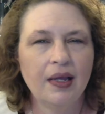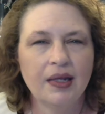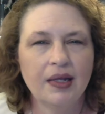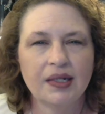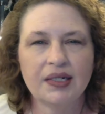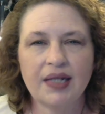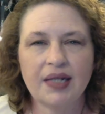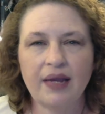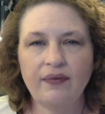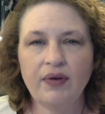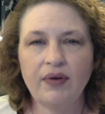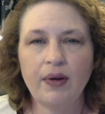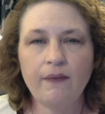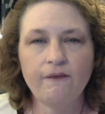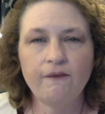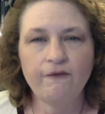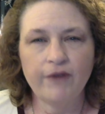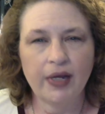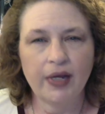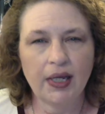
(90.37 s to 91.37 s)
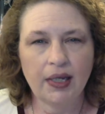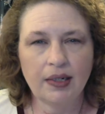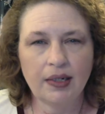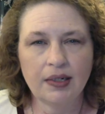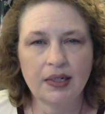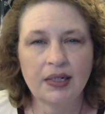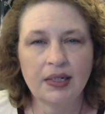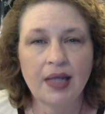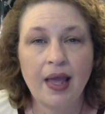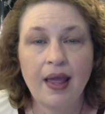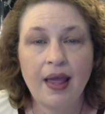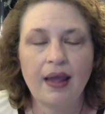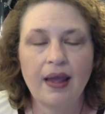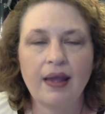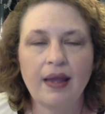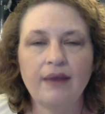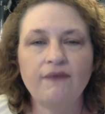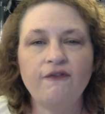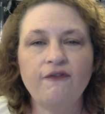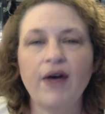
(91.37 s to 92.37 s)
saving up funds,
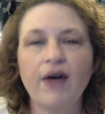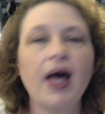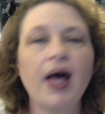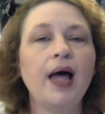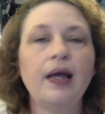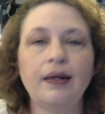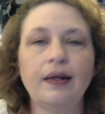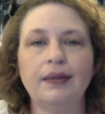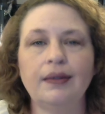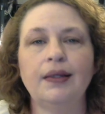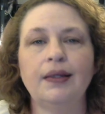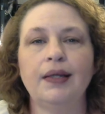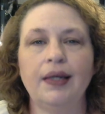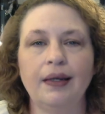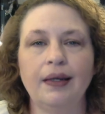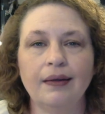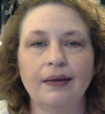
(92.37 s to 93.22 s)
and finally,